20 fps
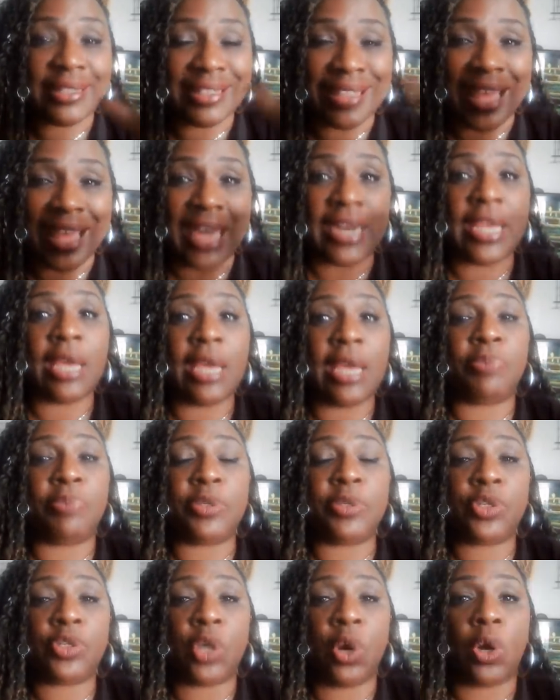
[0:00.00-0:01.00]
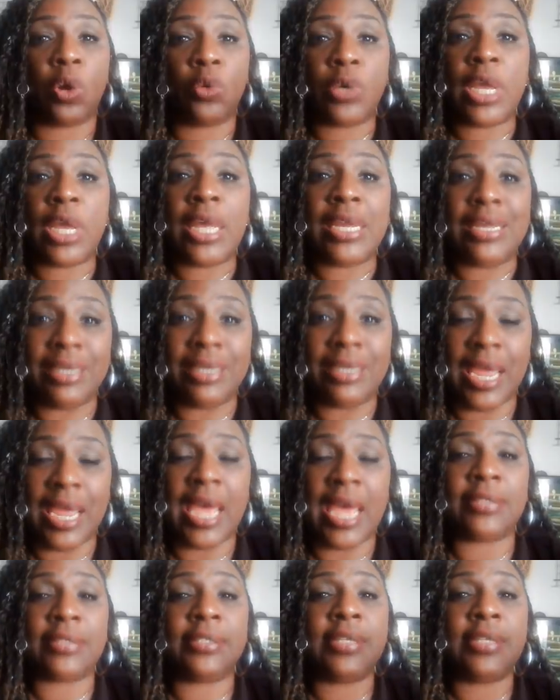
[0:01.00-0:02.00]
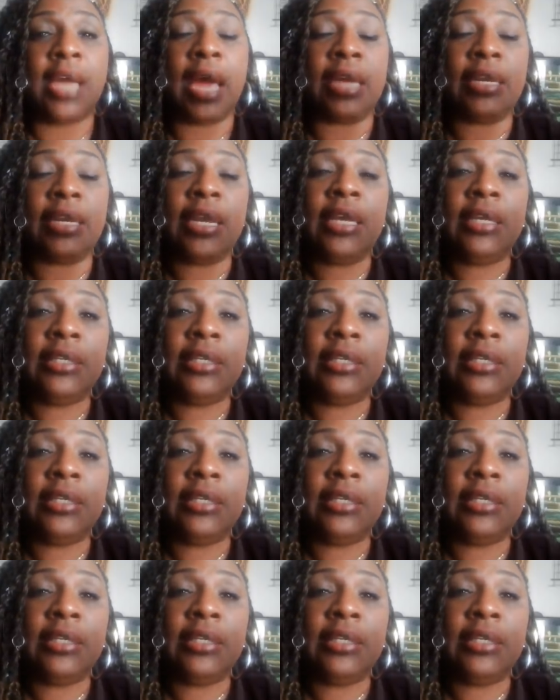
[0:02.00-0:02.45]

that episode last night.